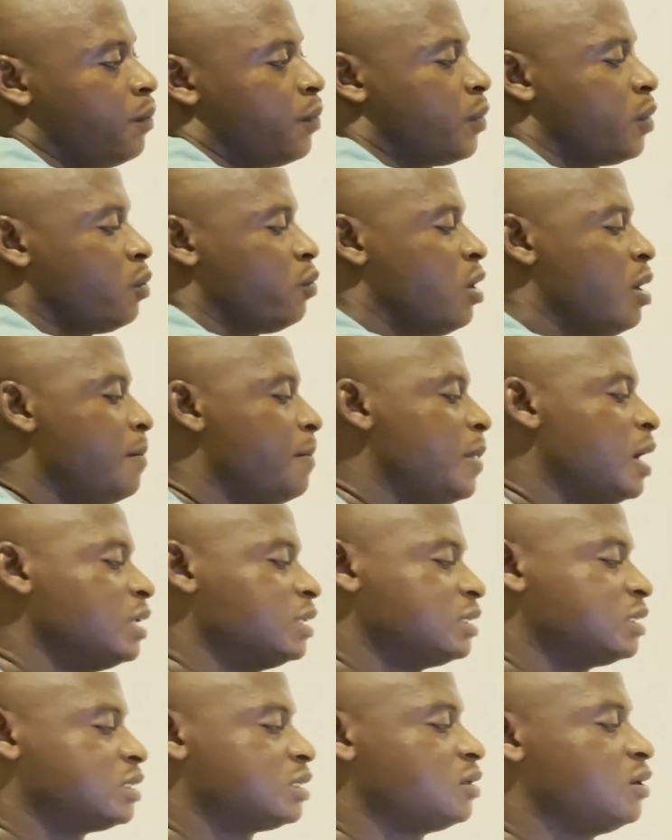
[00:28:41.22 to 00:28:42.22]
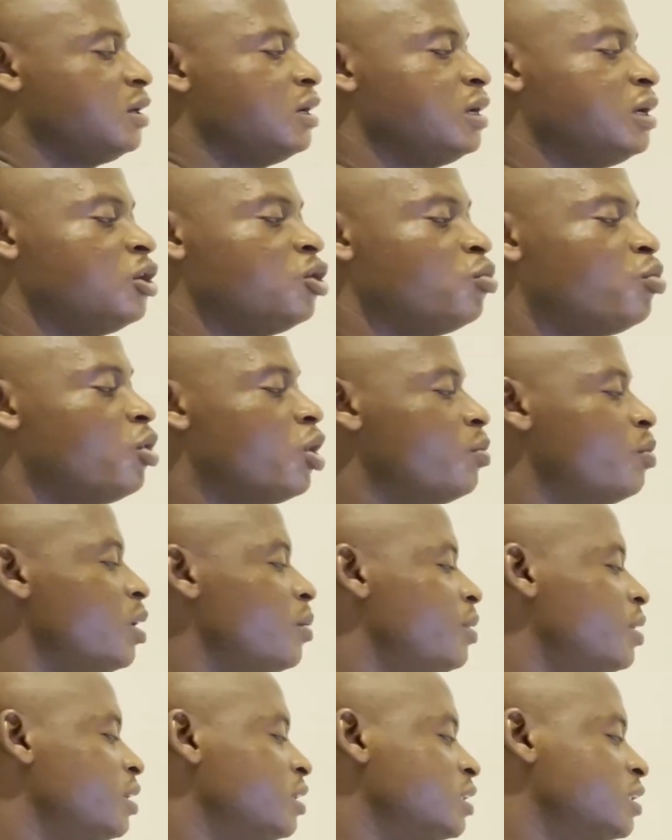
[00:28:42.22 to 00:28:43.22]
1 month, and the newborn
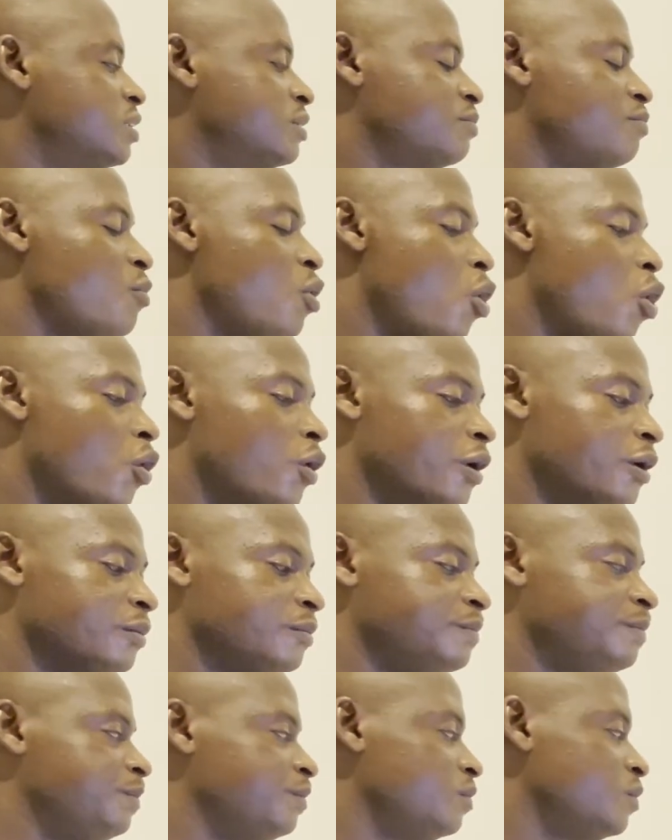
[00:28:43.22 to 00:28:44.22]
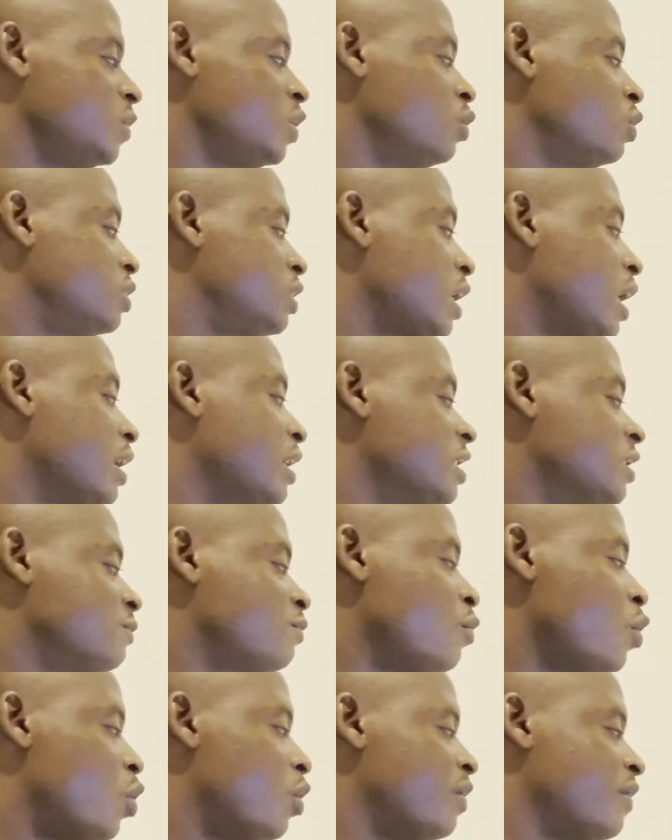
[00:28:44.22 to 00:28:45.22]
baby is born. New child is
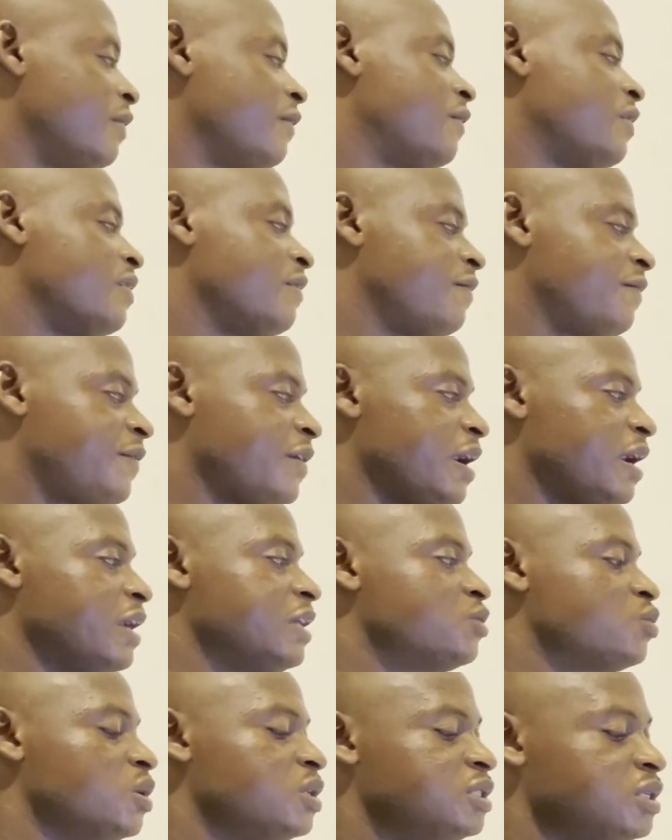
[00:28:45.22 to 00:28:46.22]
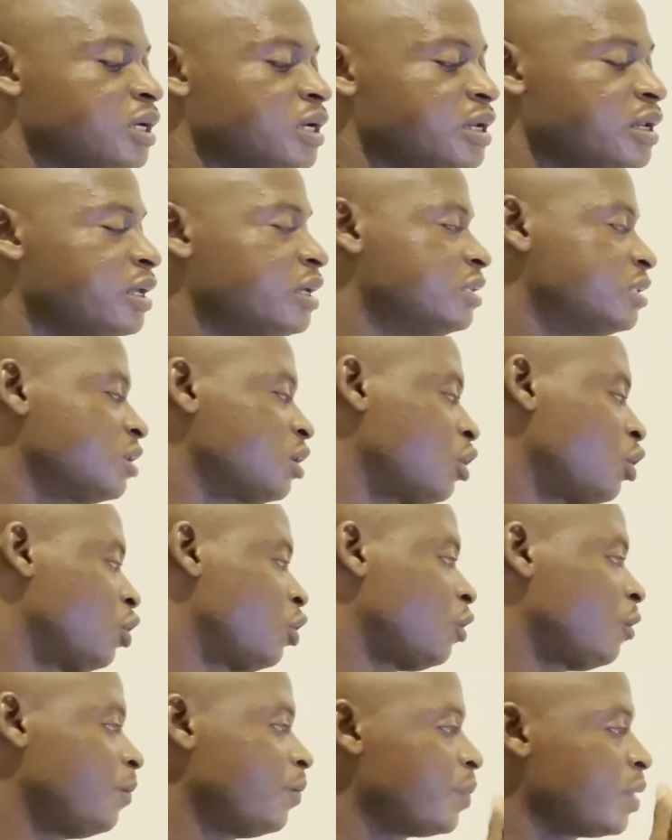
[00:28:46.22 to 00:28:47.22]
born for the first 28 days
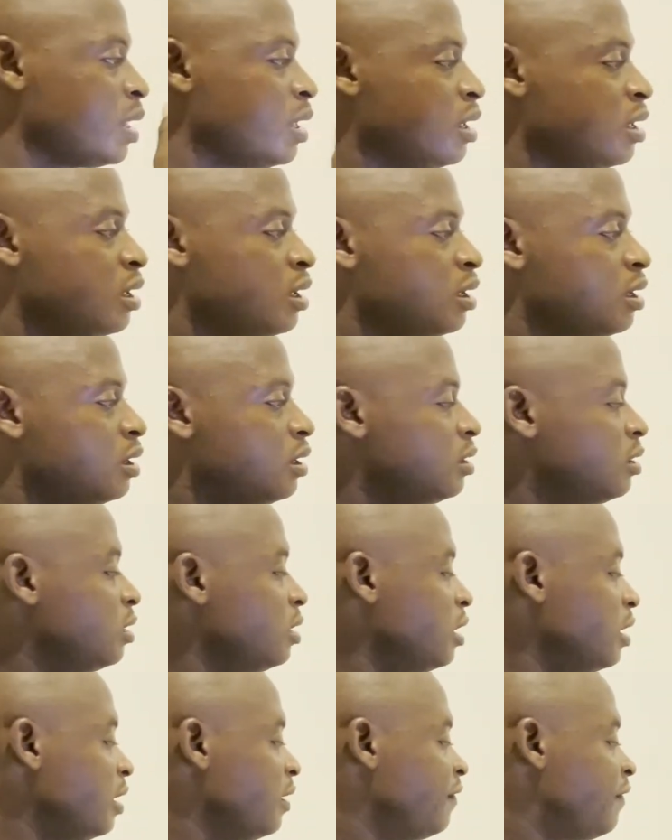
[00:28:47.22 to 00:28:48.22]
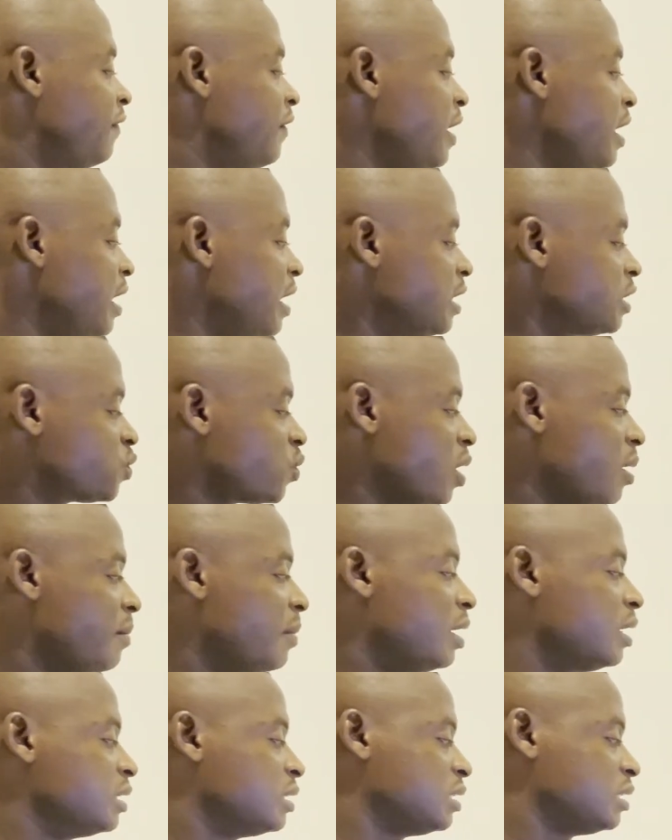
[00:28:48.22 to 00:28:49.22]
or the first 1
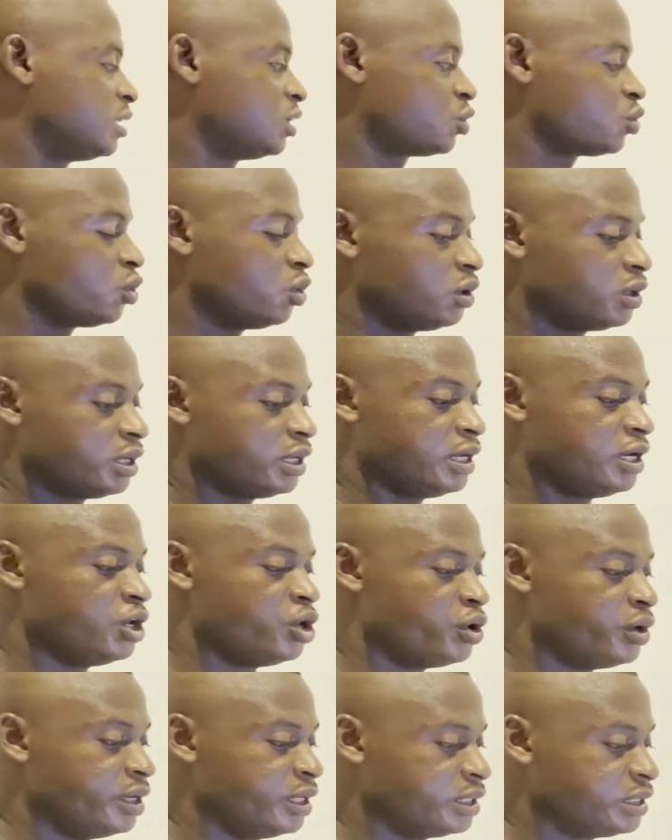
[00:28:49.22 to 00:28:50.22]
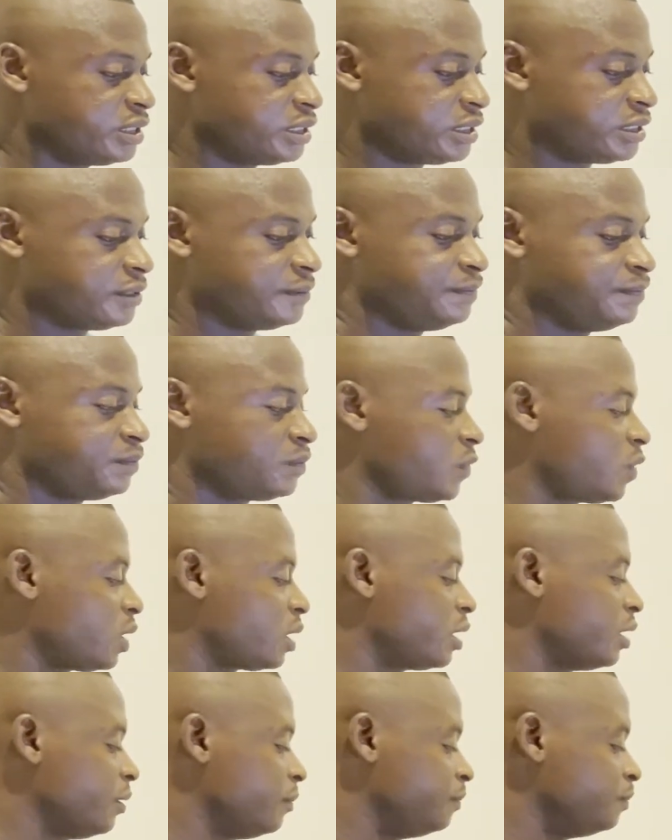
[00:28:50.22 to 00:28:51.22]
month. It is called a neonate.
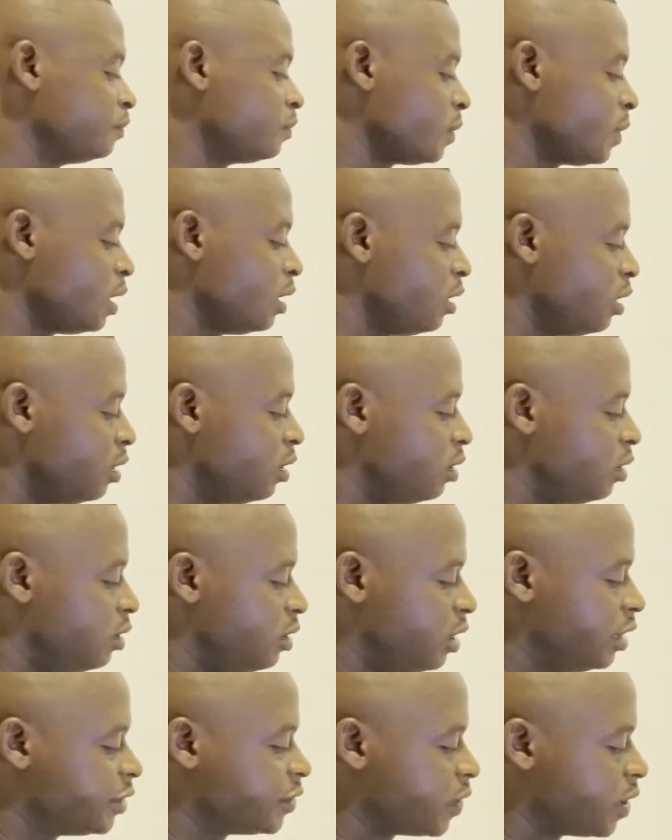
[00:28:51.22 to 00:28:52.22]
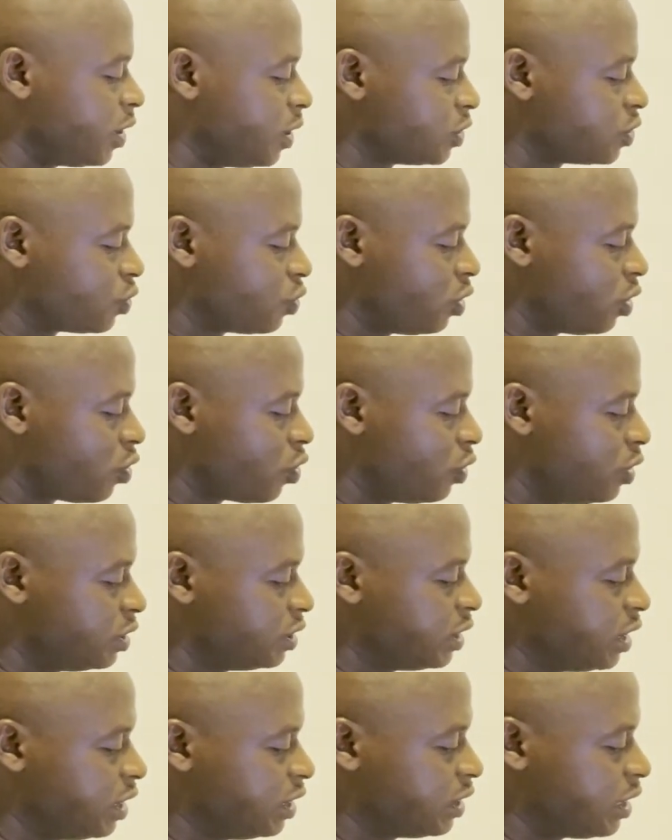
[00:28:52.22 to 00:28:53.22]
Okay, let's look at what we call
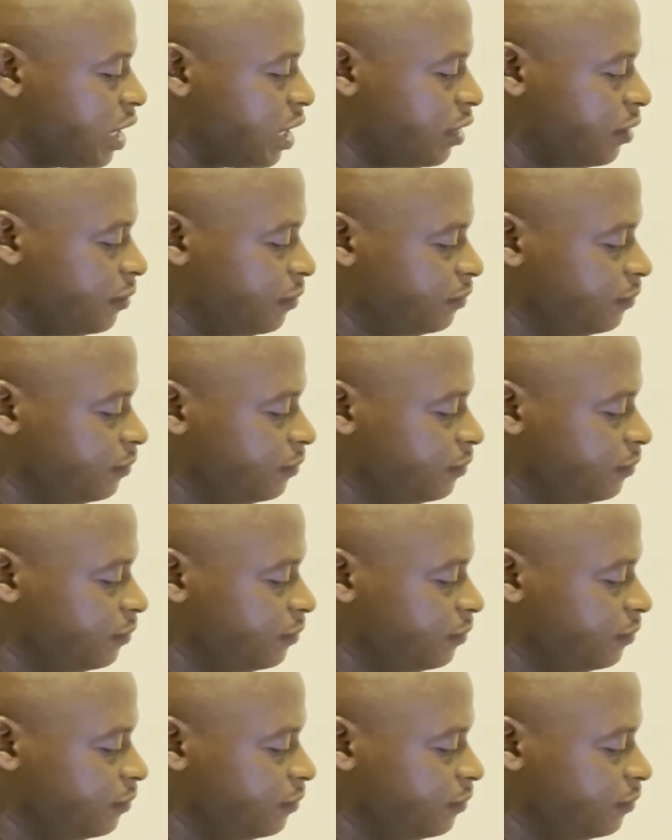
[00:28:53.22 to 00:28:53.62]
congenital.